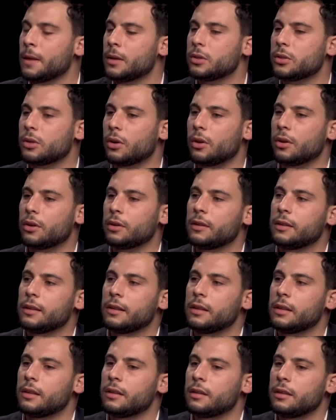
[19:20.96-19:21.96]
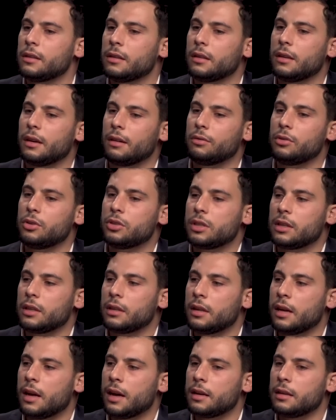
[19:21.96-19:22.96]
So
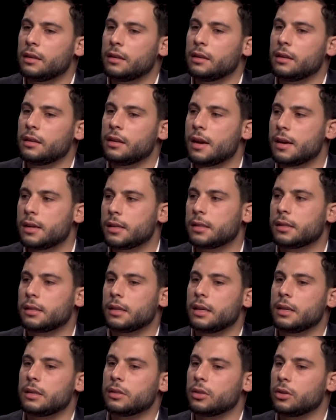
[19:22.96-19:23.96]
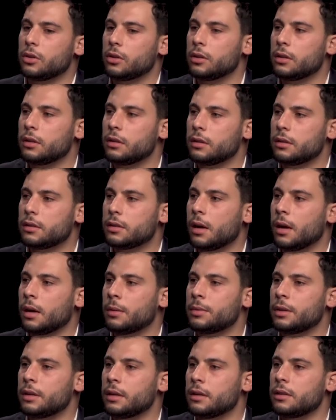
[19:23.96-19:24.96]
leveraging that, yes, is good.
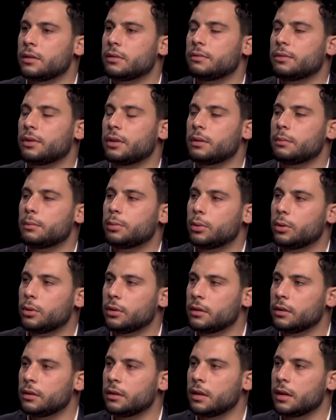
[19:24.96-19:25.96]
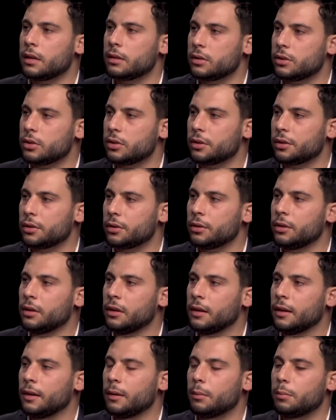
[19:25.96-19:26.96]
Timing is very important, yes, too.
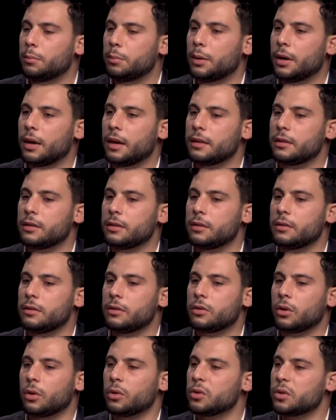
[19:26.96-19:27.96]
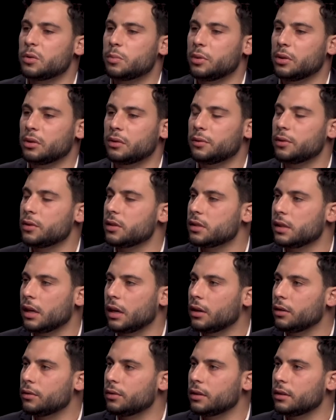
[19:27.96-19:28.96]
But don't just build it for the
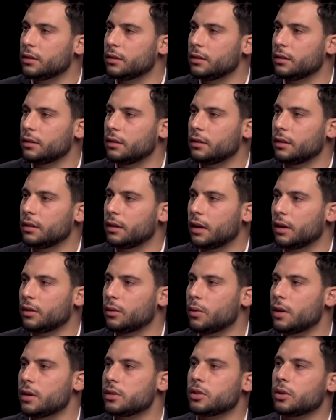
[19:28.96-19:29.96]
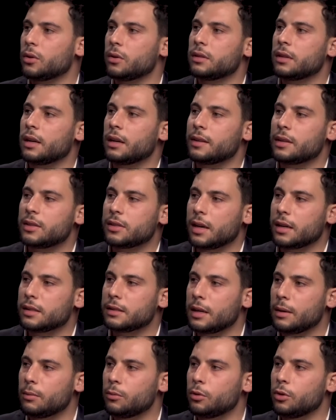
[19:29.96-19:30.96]
sake of it. Otherwise, you're going down the exact
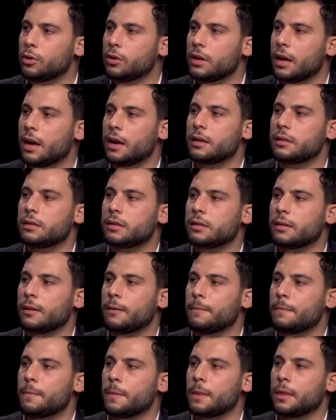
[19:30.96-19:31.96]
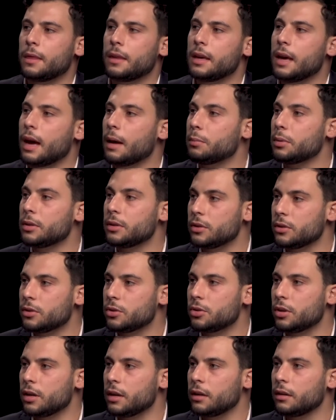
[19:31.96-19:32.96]
same route as the app
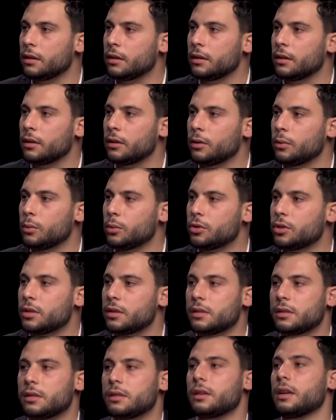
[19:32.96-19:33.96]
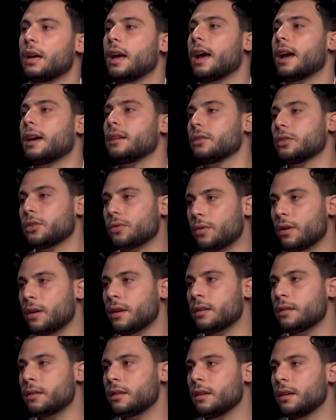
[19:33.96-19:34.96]
industry, which has had its
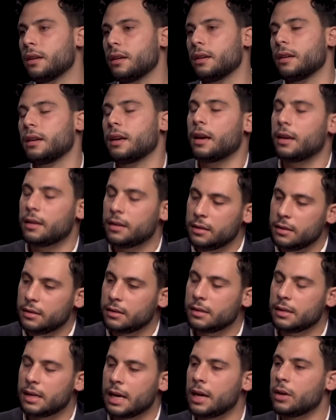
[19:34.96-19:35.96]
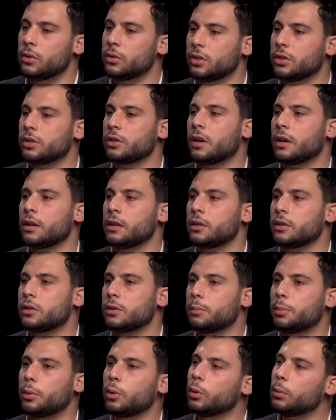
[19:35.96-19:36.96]
run and is now starting to
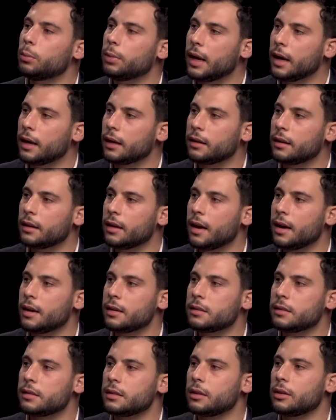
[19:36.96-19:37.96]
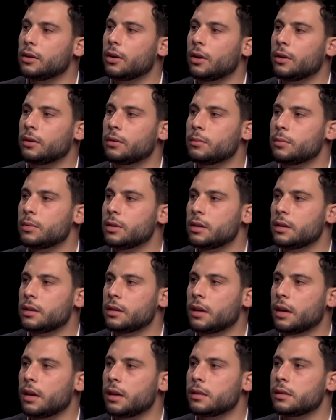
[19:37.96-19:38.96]
pull back as the economy
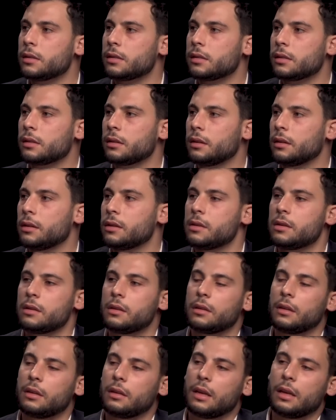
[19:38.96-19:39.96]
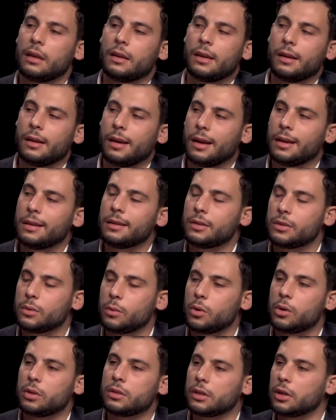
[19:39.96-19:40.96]
is heading
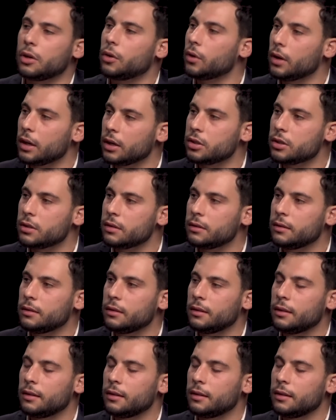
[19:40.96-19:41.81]
towards a correction,